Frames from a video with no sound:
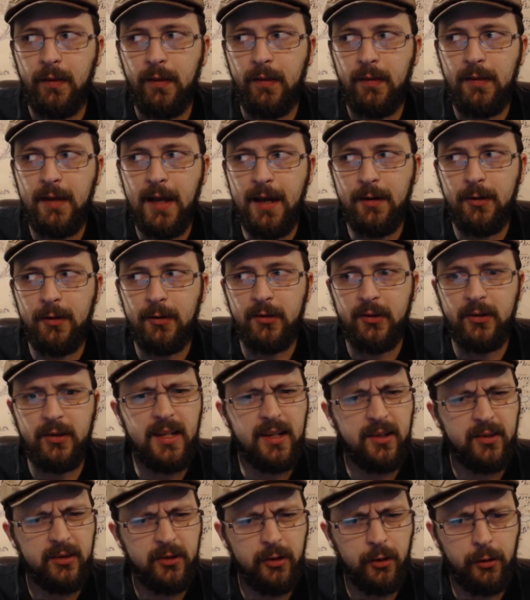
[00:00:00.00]
that's the
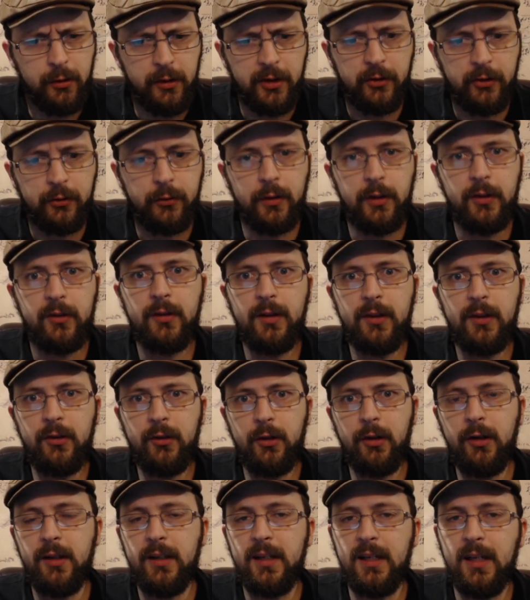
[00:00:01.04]
external history. So let's
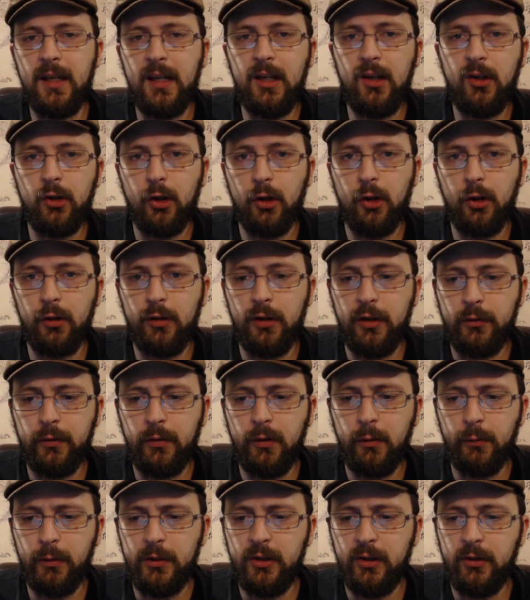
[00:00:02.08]
turn to the internal
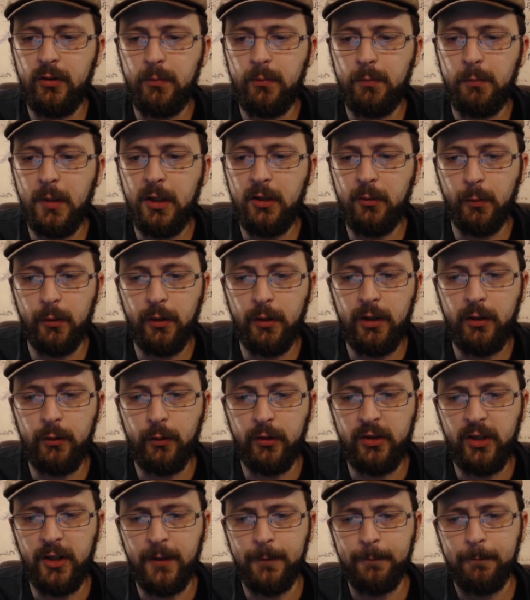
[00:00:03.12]
history, which is much more
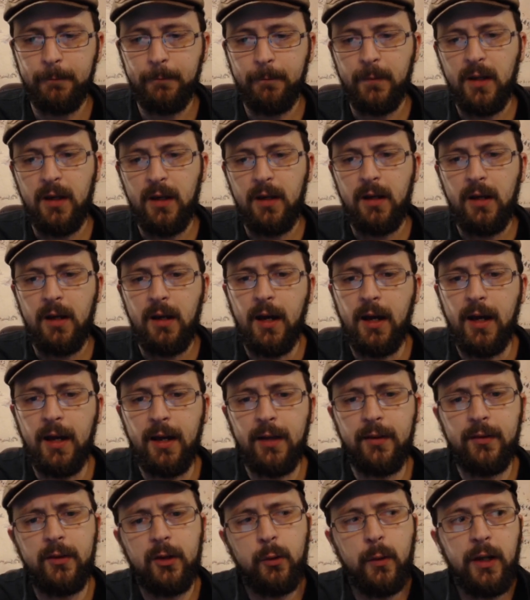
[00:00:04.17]
interesting.
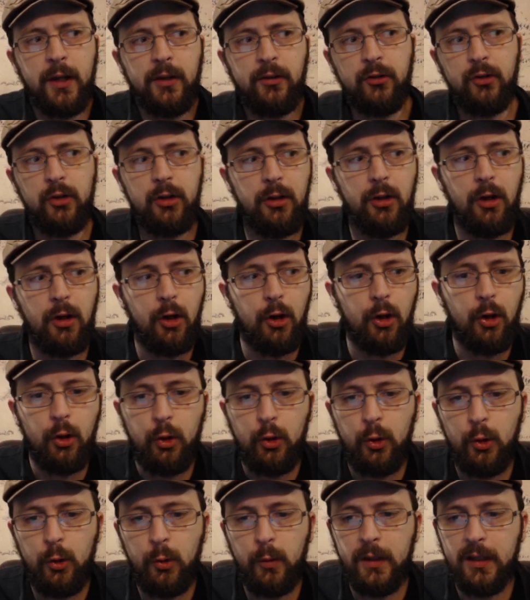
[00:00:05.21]
The question,
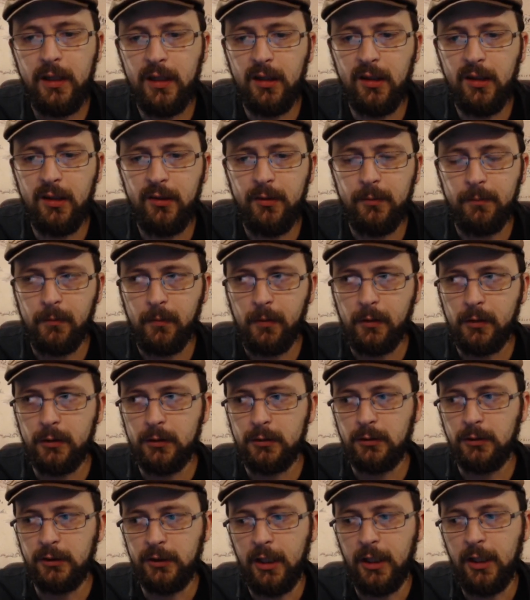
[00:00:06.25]
who is
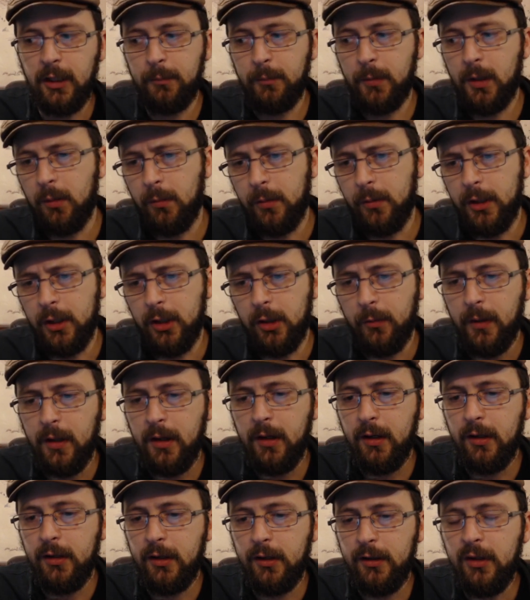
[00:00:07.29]
Tom Bombadil?
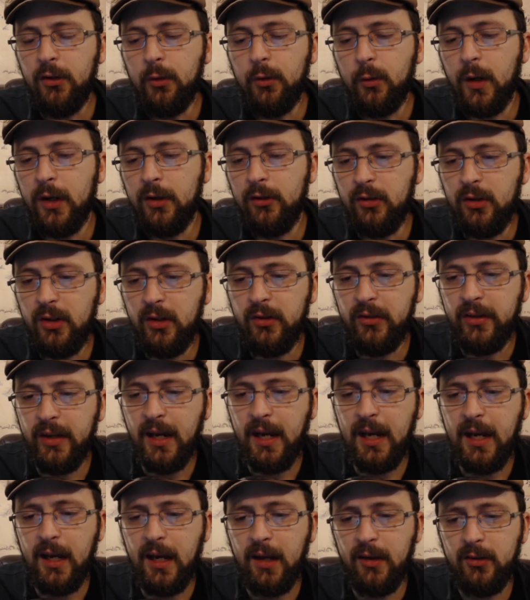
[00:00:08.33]
Now this question is
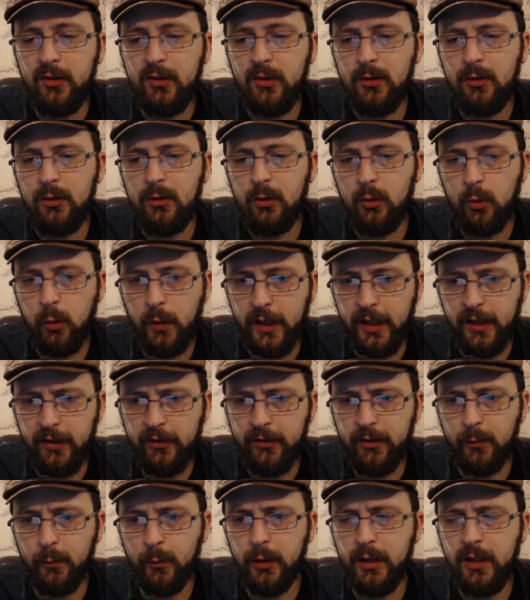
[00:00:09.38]
asked twice,
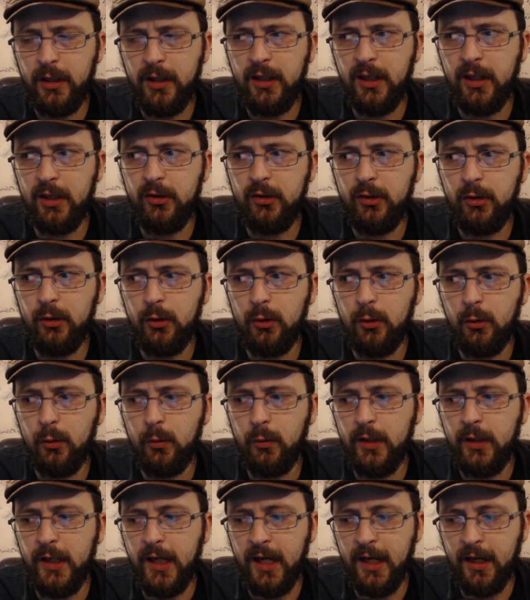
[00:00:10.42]
and we're going to get to
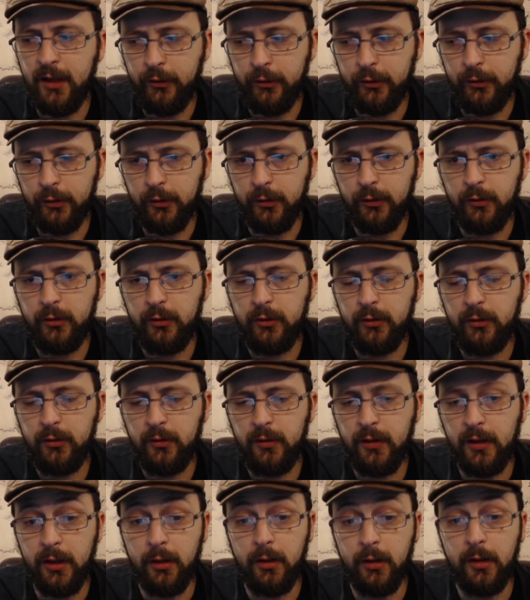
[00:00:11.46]
the answers
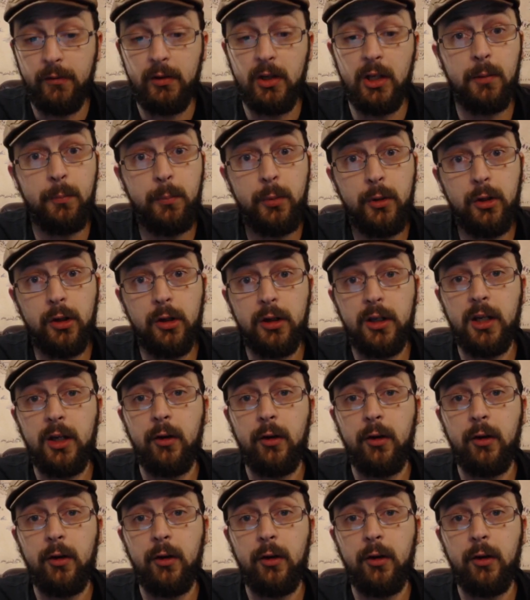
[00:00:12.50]
that are given in the book